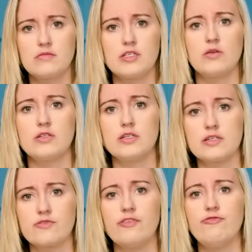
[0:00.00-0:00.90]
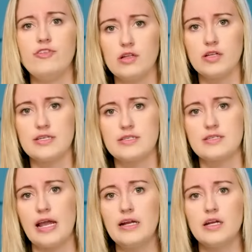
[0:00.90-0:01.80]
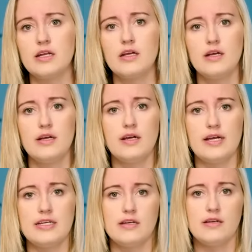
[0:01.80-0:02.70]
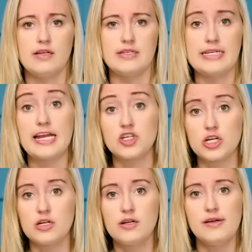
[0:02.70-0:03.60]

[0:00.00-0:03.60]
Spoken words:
Did this fulfill his stated intention?